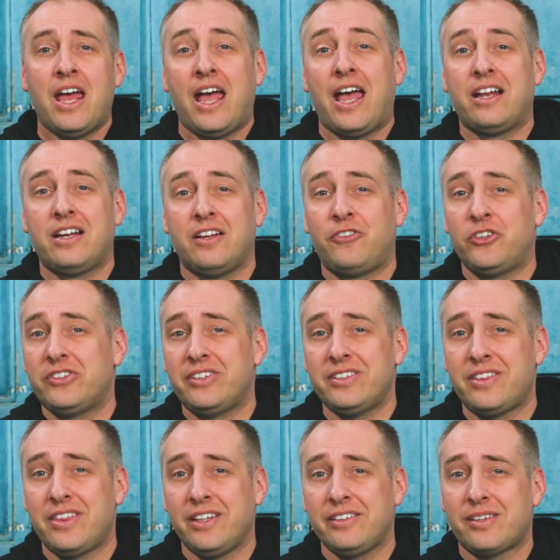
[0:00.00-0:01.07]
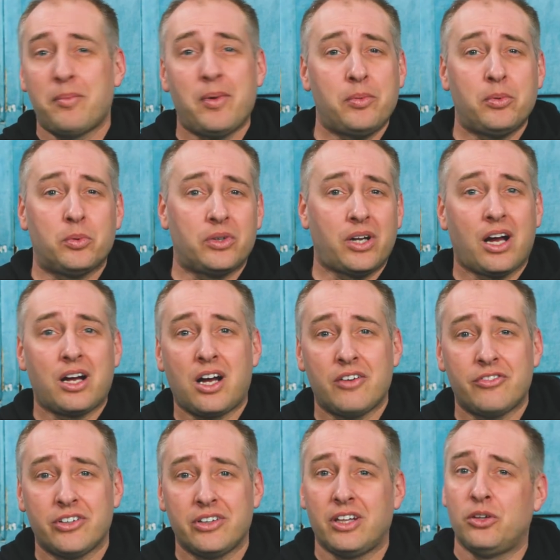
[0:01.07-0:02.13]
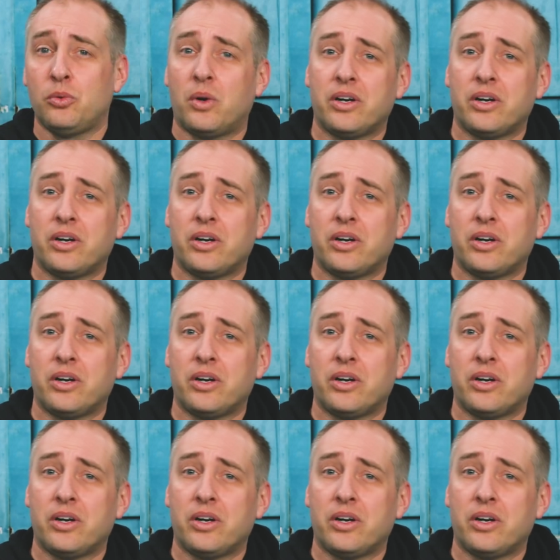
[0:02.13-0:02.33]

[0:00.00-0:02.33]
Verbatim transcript: And if you see things that maybe we're not covering that you